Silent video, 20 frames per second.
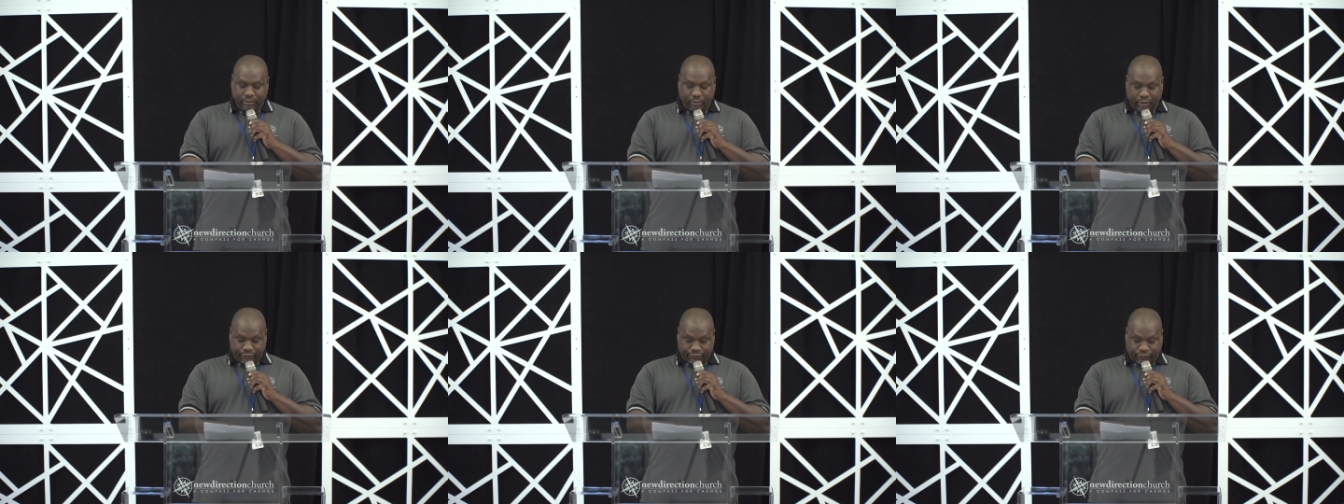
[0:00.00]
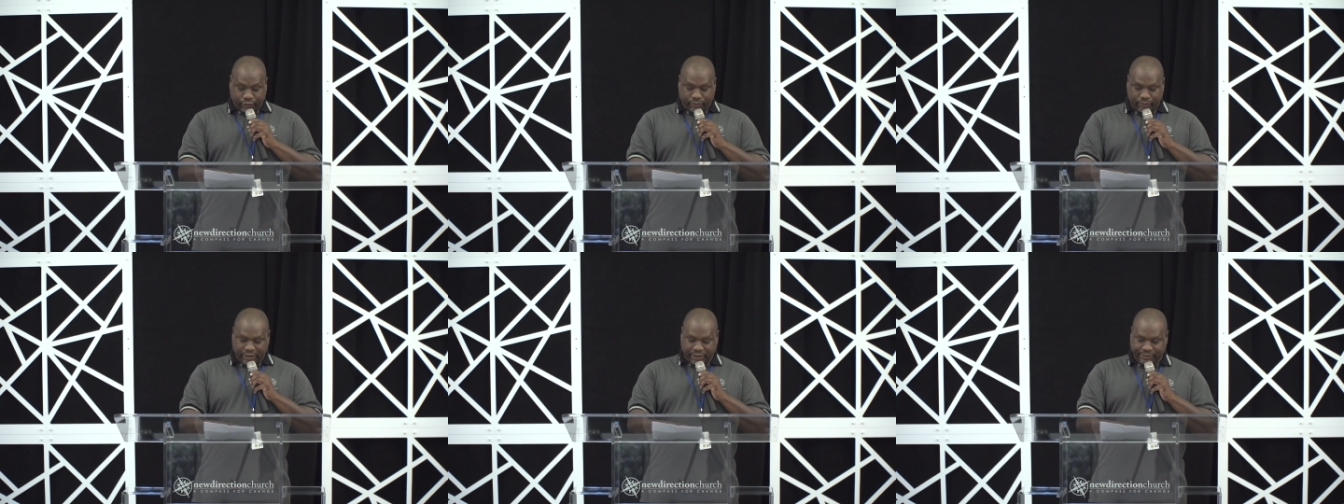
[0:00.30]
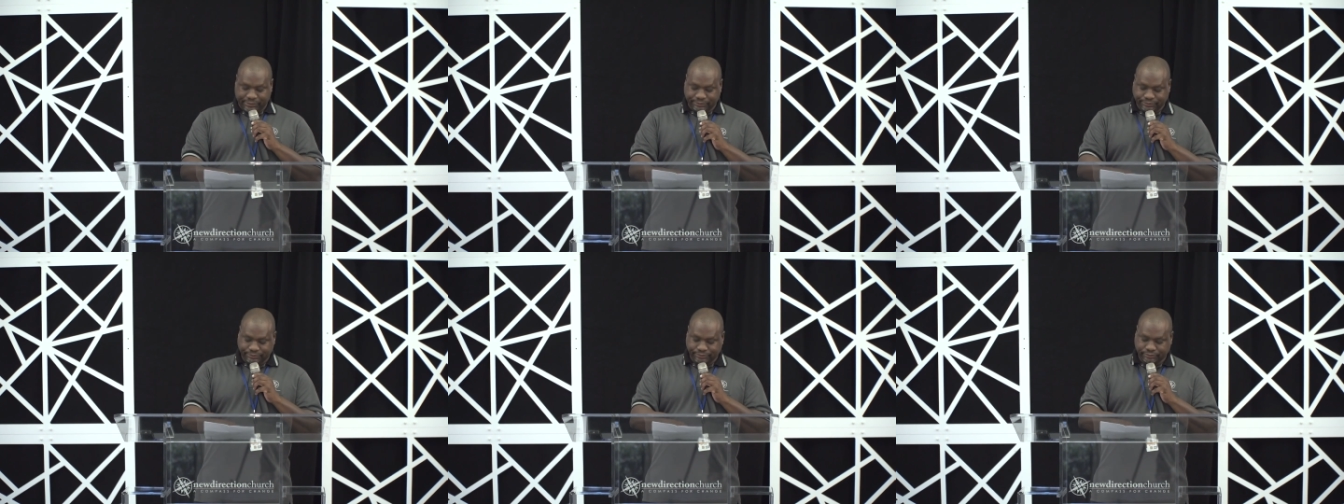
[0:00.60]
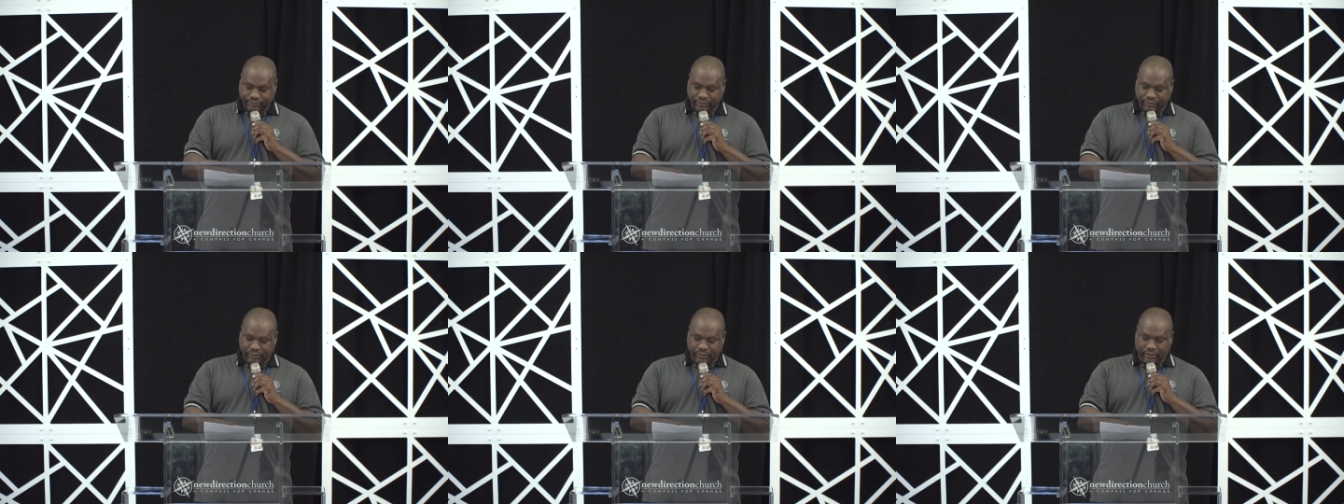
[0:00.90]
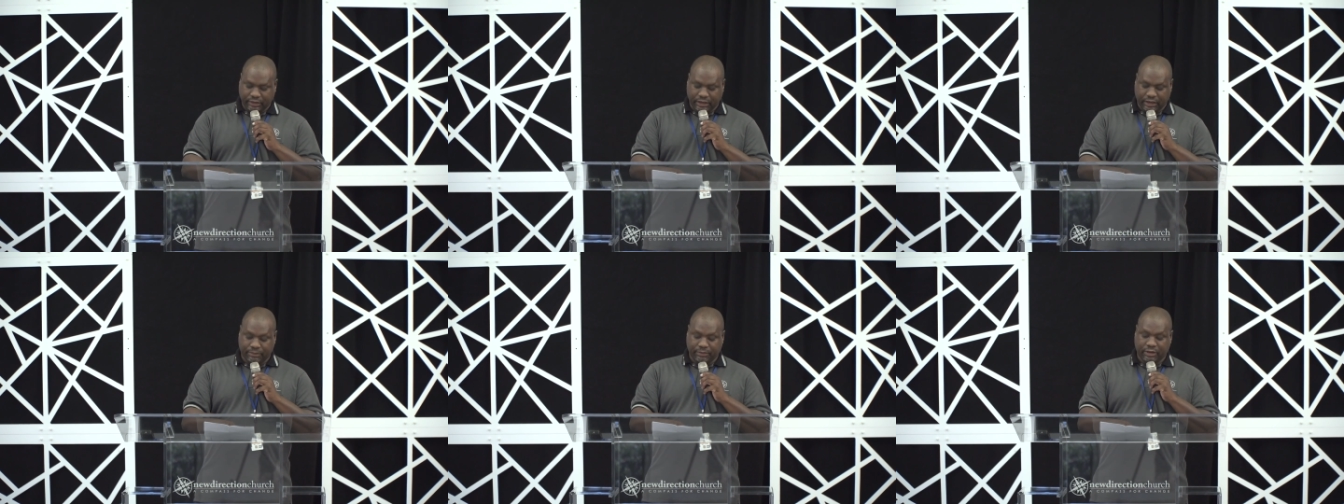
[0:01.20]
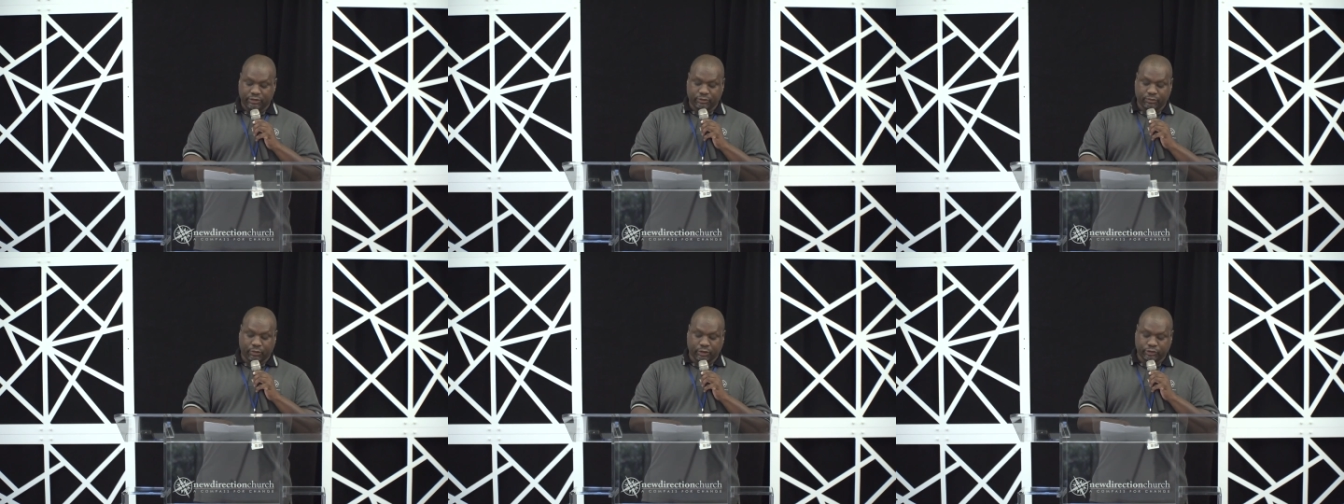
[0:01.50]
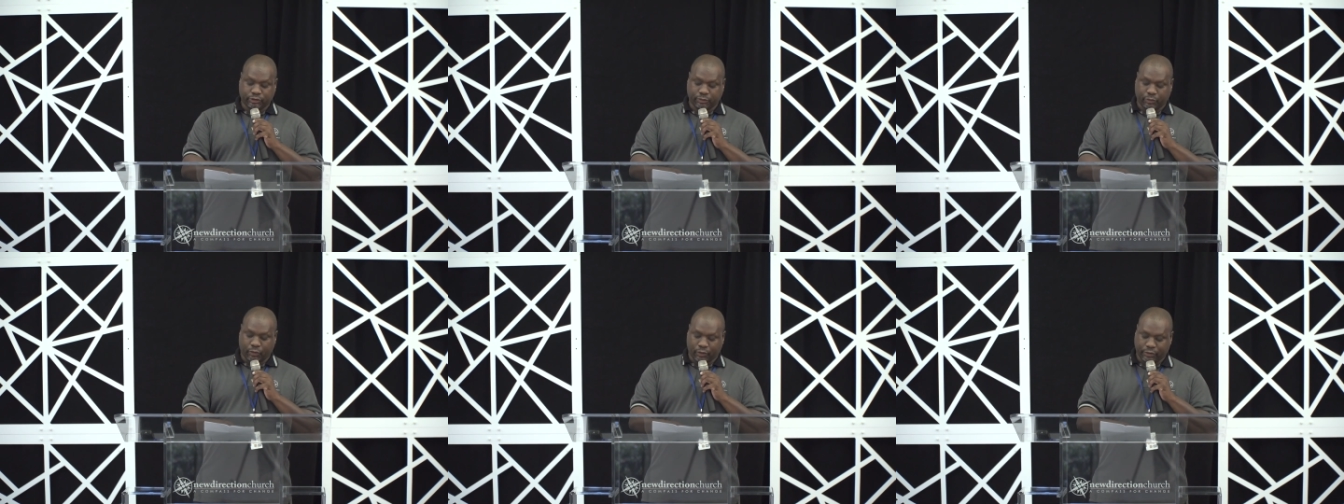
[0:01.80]
But for me, it means
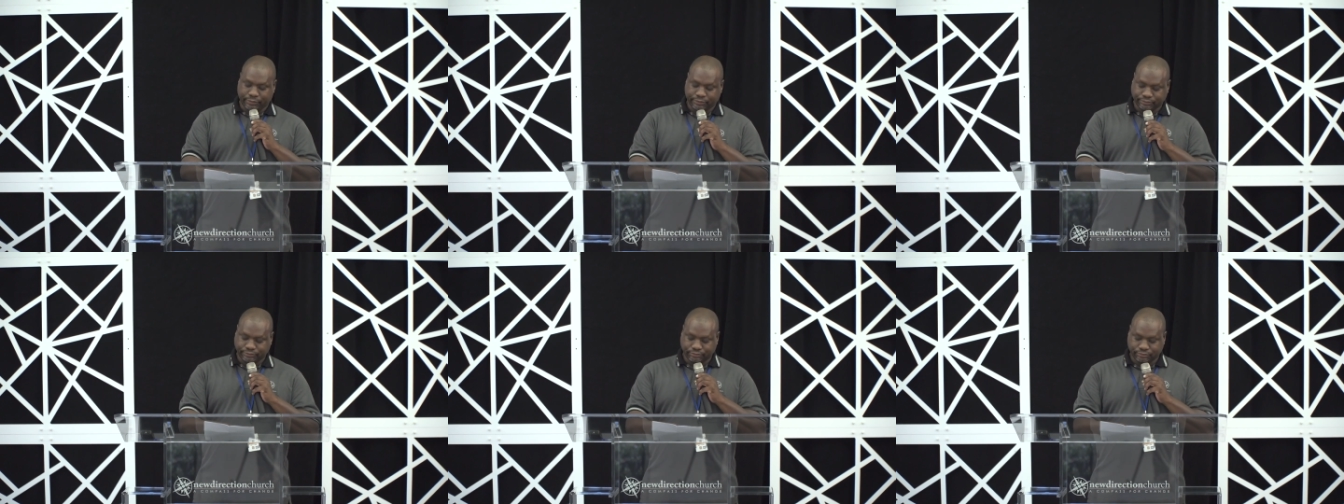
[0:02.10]
much more.